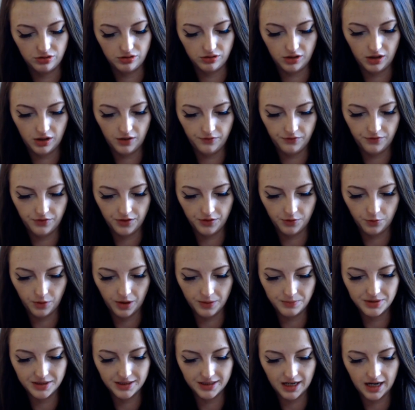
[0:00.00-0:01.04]
of the
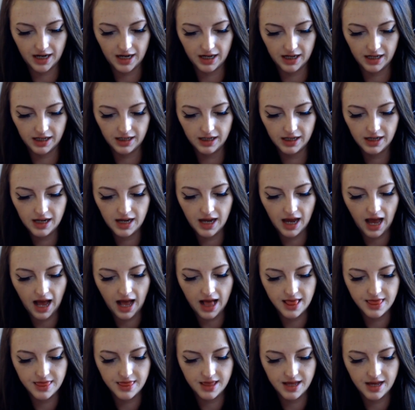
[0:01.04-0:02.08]
website,
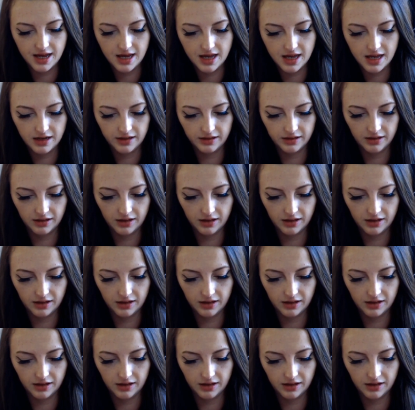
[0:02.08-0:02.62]
and then